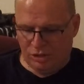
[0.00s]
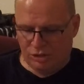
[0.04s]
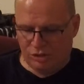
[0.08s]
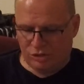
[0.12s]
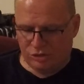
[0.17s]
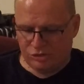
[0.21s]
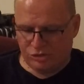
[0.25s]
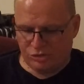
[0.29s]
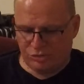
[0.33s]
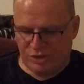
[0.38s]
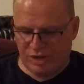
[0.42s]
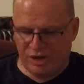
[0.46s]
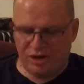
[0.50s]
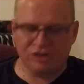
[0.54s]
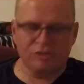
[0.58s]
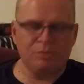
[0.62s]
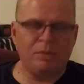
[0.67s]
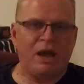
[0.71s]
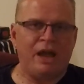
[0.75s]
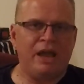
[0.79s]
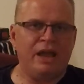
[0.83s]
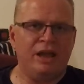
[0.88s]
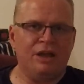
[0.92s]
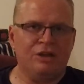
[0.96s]
so there's
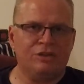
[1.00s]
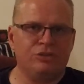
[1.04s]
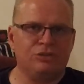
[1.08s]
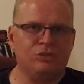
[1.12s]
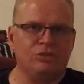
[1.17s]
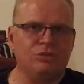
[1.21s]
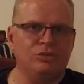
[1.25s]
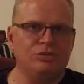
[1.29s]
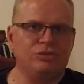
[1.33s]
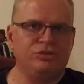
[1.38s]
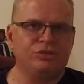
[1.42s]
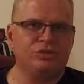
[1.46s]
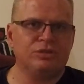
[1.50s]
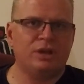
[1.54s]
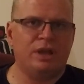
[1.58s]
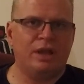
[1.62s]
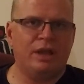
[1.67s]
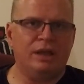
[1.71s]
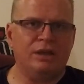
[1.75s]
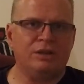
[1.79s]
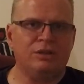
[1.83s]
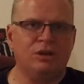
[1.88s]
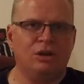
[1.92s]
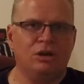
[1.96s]
my answers,
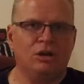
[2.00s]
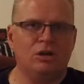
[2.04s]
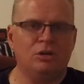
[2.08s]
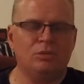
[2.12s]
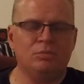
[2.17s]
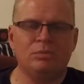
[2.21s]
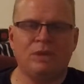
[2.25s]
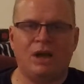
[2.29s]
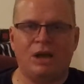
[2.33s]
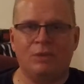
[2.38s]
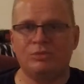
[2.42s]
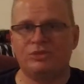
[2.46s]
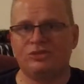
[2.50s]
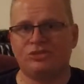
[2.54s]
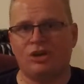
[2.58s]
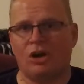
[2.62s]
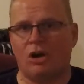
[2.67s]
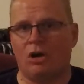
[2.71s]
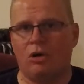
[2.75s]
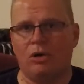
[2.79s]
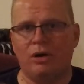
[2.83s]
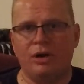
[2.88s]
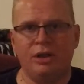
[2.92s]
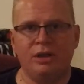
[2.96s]
and I'm
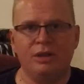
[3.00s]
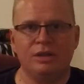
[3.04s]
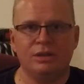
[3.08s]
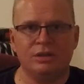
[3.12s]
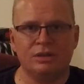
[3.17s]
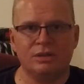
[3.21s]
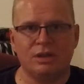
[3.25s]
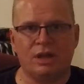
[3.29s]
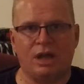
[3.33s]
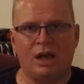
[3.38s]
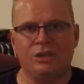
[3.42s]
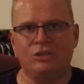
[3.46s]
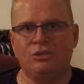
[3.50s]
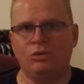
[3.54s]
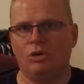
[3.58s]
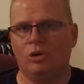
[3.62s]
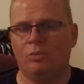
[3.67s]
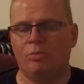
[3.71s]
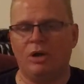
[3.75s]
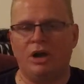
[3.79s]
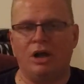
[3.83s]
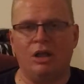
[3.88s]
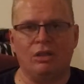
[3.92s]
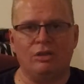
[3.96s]
sorry, I do
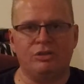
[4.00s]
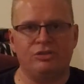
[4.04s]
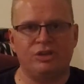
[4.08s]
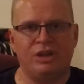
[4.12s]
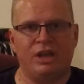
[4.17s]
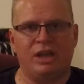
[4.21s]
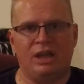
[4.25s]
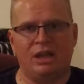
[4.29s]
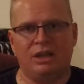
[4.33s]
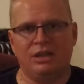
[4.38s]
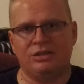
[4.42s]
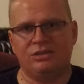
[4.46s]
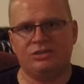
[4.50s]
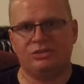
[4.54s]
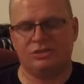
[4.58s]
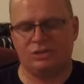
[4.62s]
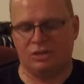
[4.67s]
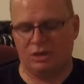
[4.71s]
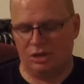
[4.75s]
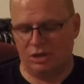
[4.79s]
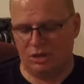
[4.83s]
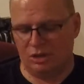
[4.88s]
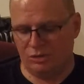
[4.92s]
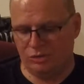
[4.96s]
apologize
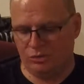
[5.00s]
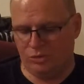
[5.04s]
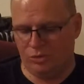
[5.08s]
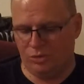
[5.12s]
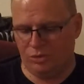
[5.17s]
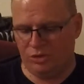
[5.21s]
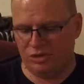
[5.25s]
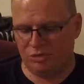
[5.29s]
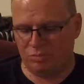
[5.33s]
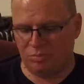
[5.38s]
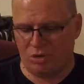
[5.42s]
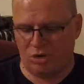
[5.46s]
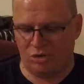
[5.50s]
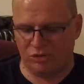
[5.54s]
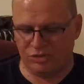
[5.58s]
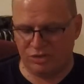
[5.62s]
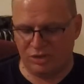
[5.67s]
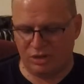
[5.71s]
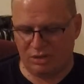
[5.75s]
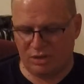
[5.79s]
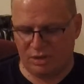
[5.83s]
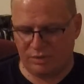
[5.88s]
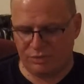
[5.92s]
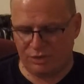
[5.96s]
to this person
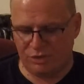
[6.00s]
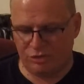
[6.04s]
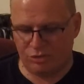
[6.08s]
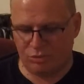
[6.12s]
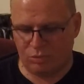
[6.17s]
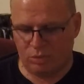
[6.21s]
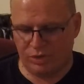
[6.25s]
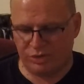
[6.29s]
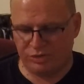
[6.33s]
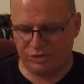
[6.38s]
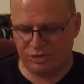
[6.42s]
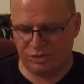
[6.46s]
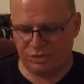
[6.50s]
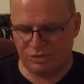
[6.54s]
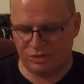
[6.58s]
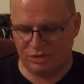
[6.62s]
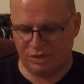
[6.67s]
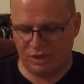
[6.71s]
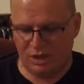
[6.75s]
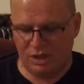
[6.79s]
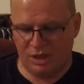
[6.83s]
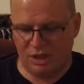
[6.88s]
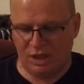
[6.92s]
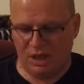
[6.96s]
that left these questions.
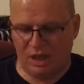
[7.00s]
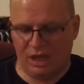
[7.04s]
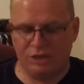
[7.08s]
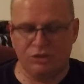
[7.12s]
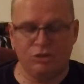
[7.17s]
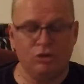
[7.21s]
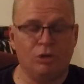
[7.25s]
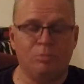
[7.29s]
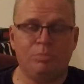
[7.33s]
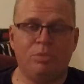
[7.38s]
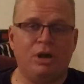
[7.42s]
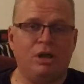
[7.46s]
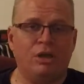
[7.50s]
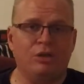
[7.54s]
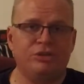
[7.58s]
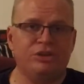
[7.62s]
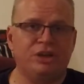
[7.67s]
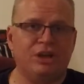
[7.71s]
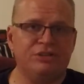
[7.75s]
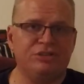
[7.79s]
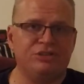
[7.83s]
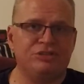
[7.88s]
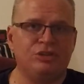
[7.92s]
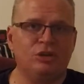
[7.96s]
I do
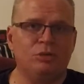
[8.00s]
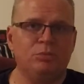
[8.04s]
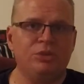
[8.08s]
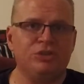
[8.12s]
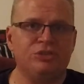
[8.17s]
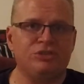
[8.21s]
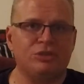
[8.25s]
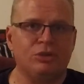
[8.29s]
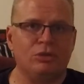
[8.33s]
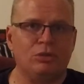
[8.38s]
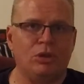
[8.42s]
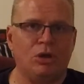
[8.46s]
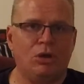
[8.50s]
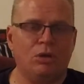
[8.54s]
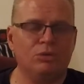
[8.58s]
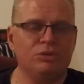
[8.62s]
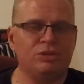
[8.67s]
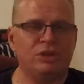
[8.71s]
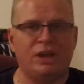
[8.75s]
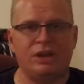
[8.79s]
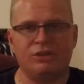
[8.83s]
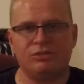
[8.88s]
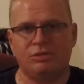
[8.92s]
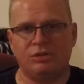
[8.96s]
apologize it took me so long
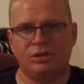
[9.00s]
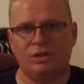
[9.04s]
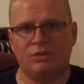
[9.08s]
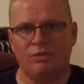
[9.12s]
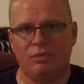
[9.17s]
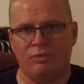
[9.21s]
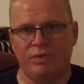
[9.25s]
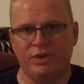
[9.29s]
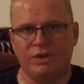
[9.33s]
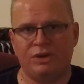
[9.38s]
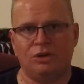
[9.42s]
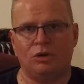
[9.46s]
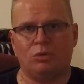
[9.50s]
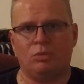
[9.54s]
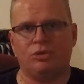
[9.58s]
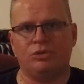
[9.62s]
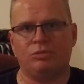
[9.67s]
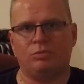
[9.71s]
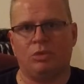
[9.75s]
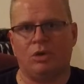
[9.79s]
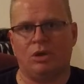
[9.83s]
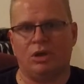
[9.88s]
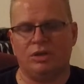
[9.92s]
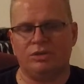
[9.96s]
to actually give a video
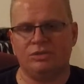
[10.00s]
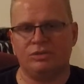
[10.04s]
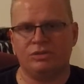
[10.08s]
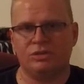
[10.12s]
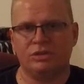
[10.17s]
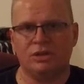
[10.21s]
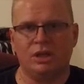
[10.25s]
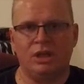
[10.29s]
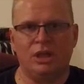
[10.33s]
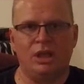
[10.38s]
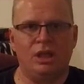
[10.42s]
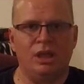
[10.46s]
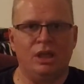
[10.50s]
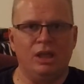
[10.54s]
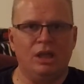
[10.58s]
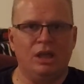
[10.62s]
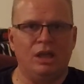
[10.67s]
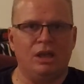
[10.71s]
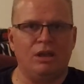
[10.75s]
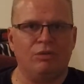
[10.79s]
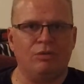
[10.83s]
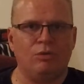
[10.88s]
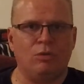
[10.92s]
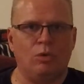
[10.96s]
response.
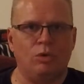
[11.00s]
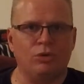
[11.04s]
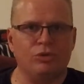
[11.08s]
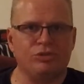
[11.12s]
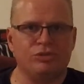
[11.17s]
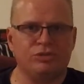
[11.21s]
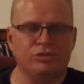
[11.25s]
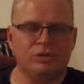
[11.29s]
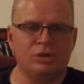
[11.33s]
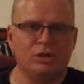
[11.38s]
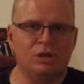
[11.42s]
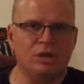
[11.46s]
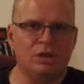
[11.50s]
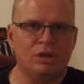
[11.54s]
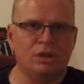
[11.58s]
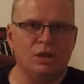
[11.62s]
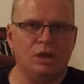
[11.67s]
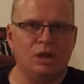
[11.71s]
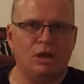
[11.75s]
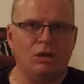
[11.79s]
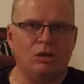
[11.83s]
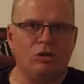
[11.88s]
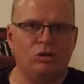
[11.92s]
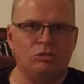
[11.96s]
And of course,
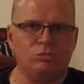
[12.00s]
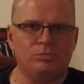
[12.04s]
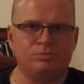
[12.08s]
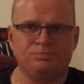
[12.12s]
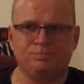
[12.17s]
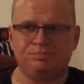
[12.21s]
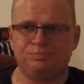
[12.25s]
I'm